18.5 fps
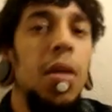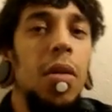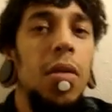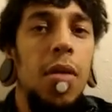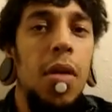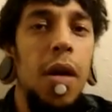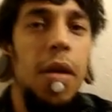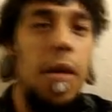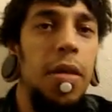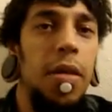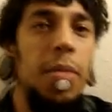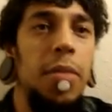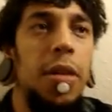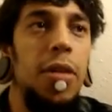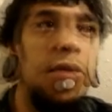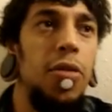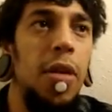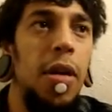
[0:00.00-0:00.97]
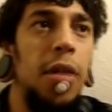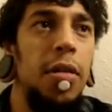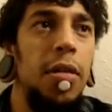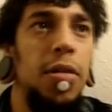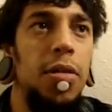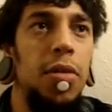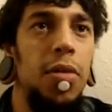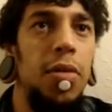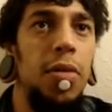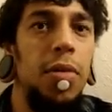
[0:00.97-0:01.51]
rather than me trying
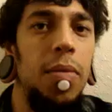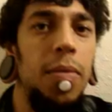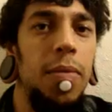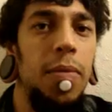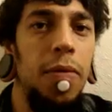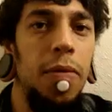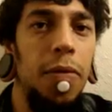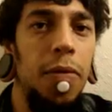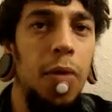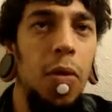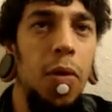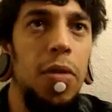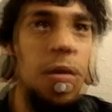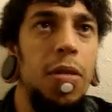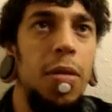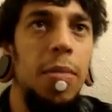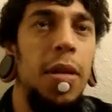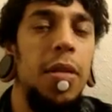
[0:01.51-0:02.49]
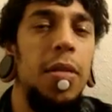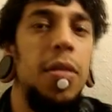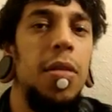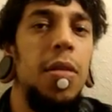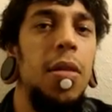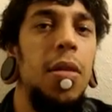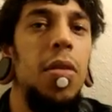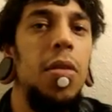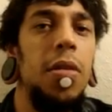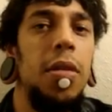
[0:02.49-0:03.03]
to force them in
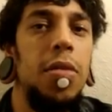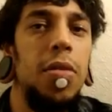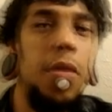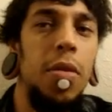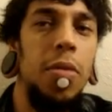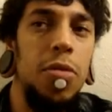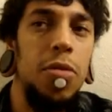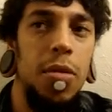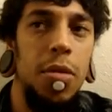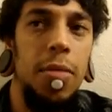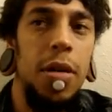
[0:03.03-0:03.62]
slowly. So I'm gonna